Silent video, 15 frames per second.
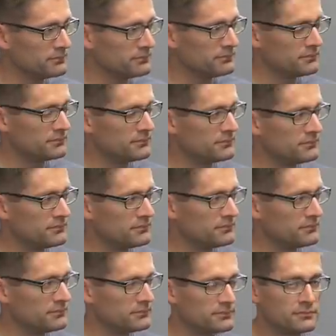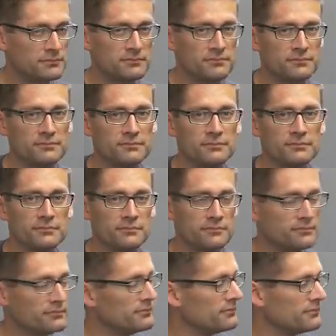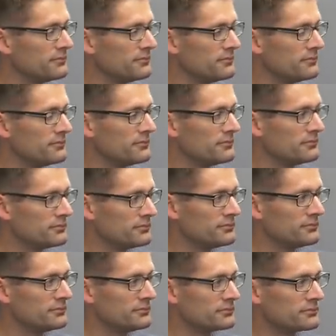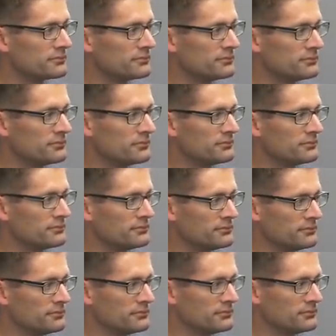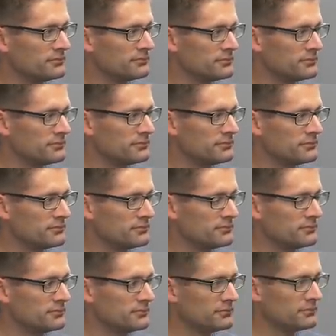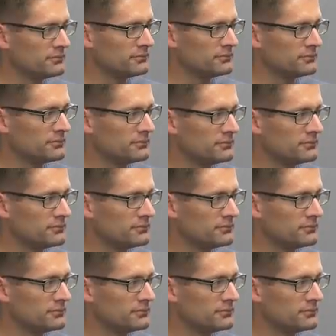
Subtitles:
No words are spoken by the person on screen.